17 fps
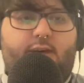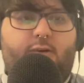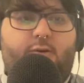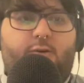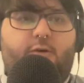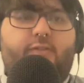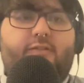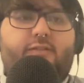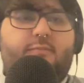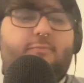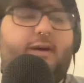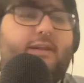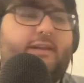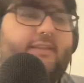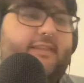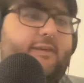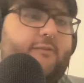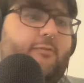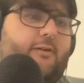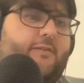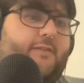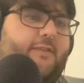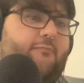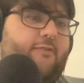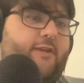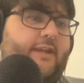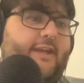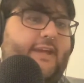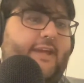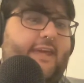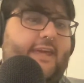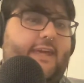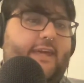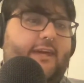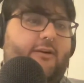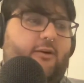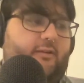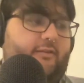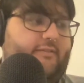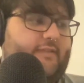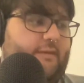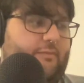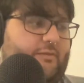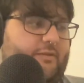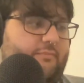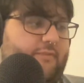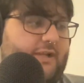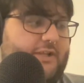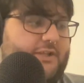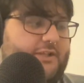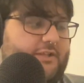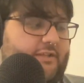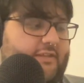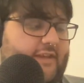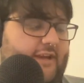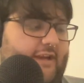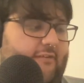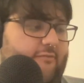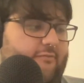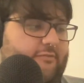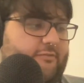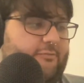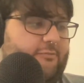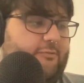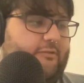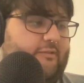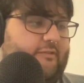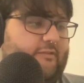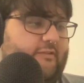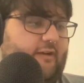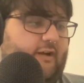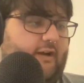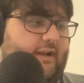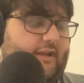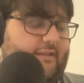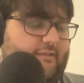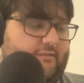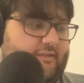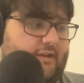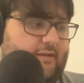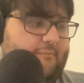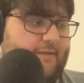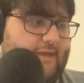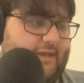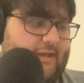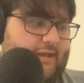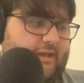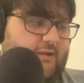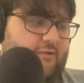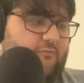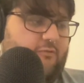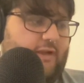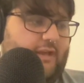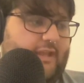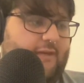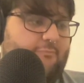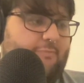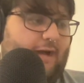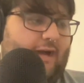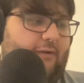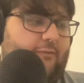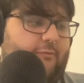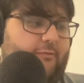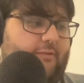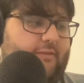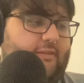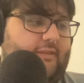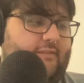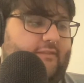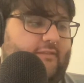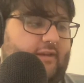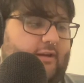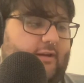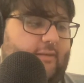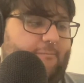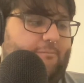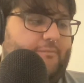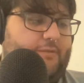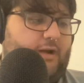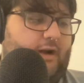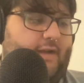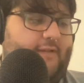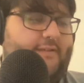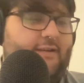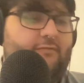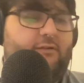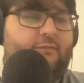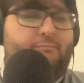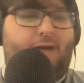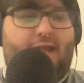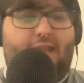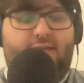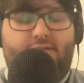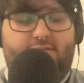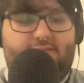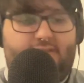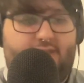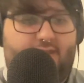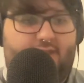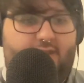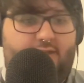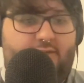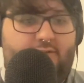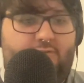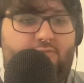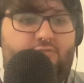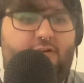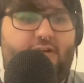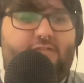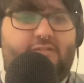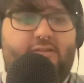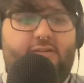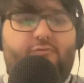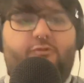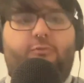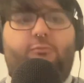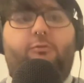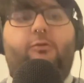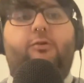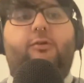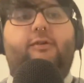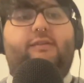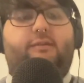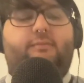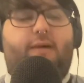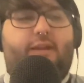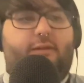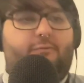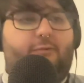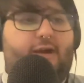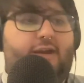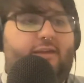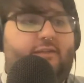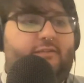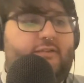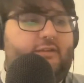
Awesome. And I think one of the really key concepts you mentioned there towards the start is really about this idea of balancing risk and reward in many ways.